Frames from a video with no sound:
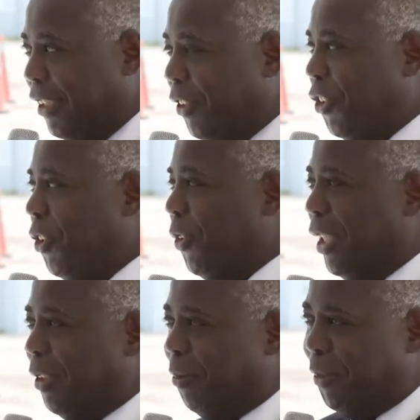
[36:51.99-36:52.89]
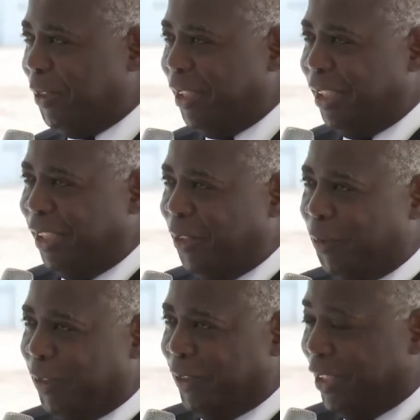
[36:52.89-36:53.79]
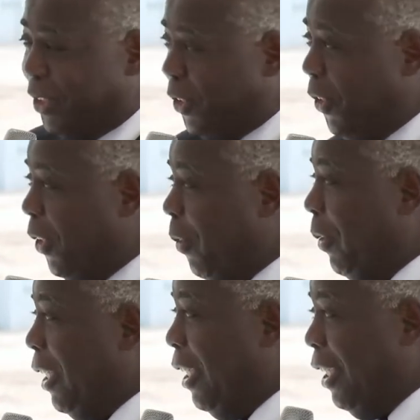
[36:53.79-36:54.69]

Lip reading: to show that, we don't just talk, we